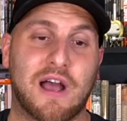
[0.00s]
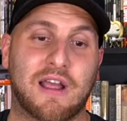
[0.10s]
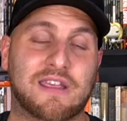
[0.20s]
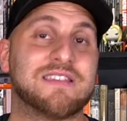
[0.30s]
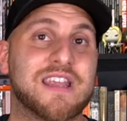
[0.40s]

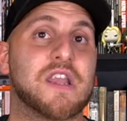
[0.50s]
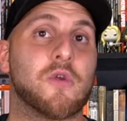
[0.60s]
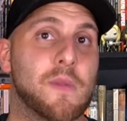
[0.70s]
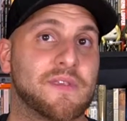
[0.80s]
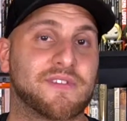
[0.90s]

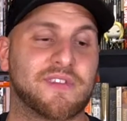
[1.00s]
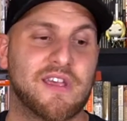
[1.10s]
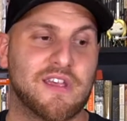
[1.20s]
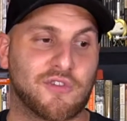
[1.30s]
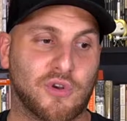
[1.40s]
continuing this
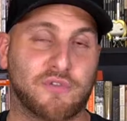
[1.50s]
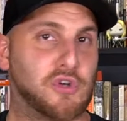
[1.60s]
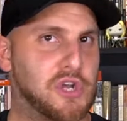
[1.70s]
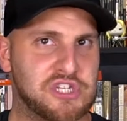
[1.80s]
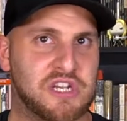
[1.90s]
sort of
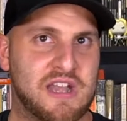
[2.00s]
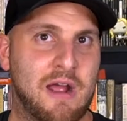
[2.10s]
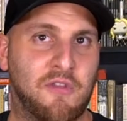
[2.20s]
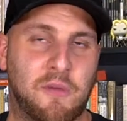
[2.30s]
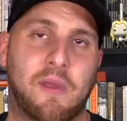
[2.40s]
tradition now
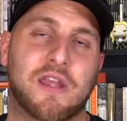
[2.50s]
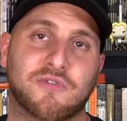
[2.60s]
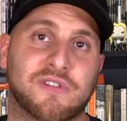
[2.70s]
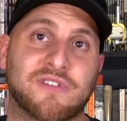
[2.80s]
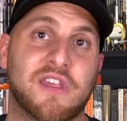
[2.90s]
with the
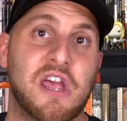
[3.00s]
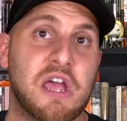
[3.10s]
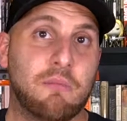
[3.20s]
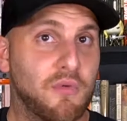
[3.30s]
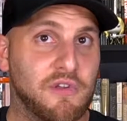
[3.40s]
patrons
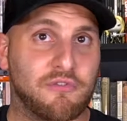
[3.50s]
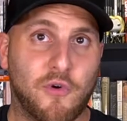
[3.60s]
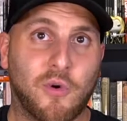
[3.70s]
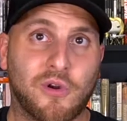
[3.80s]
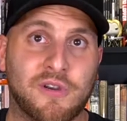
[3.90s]
moving forward.